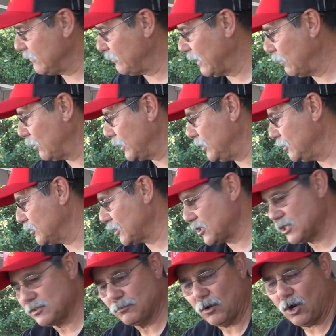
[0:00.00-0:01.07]
If I want to use a
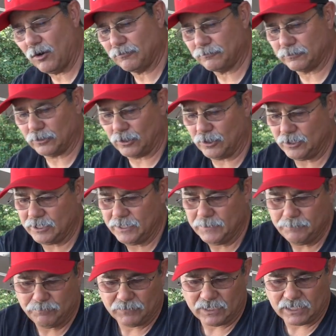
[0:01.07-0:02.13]
small flirt,
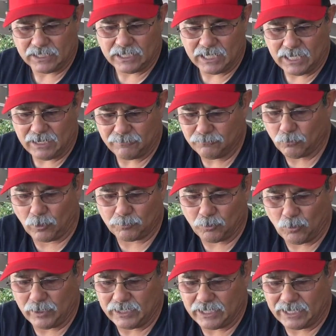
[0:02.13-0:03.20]

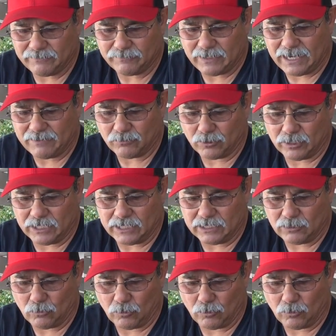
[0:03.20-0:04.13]
4.95